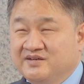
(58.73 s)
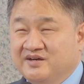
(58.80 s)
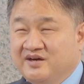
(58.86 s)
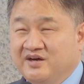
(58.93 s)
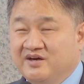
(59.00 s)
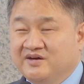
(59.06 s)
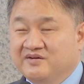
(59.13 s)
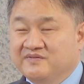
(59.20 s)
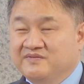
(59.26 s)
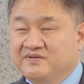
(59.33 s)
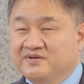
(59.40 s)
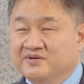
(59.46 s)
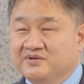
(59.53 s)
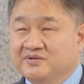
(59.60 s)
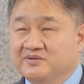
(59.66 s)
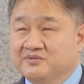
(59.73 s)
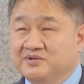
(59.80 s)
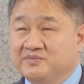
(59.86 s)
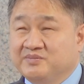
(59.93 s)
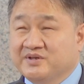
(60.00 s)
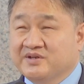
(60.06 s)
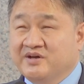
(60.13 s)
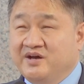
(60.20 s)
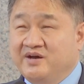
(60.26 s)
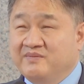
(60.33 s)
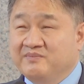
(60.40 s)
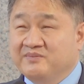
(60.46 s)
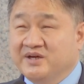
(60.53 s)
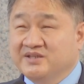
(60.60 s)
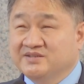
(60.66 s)
of who would become
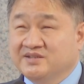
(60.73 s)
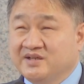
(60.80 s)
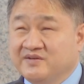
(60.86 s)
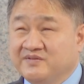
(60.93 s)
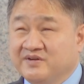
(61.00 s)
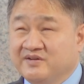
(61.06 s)
my Savior